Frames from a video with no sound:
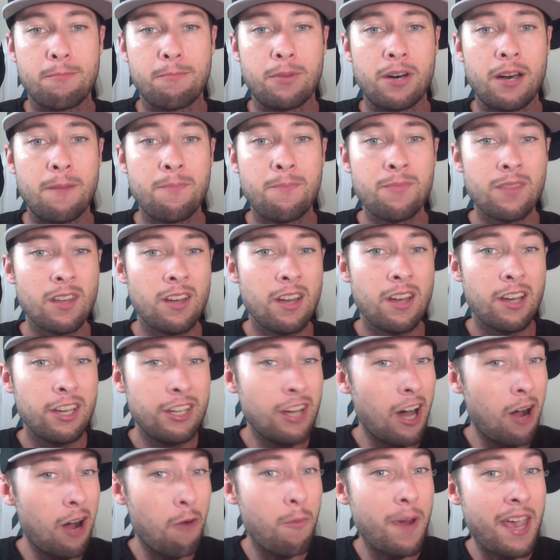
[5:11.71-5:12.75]
But you
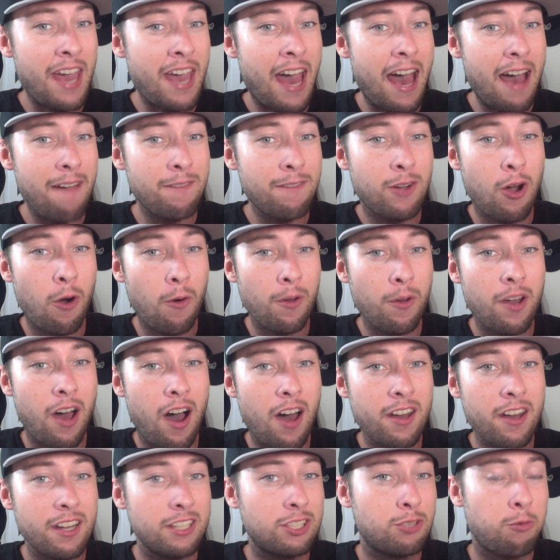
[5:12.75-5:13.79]
know what we have going
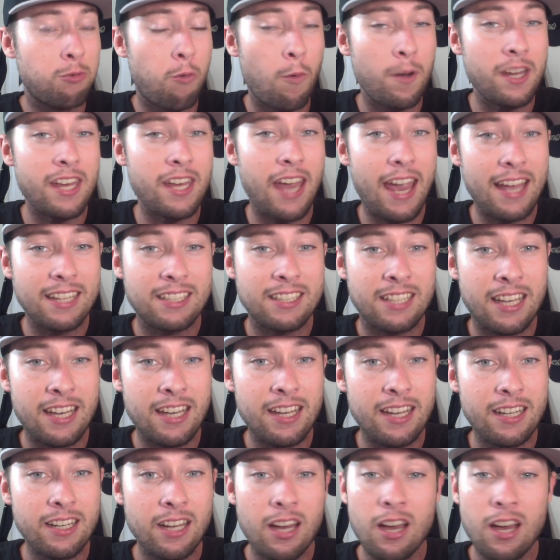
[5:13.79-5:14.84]
on in
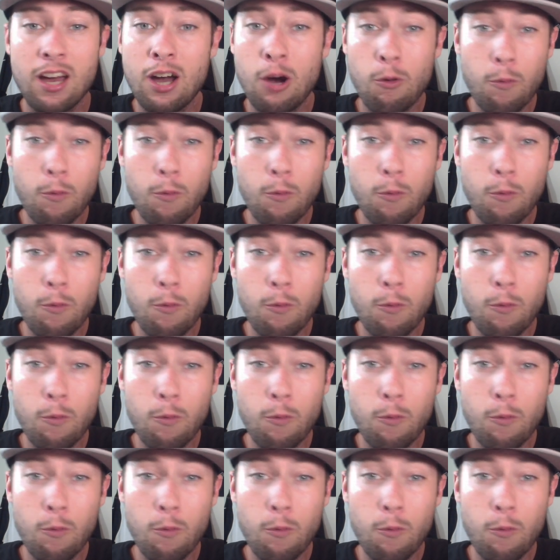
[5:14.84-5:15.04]
2018?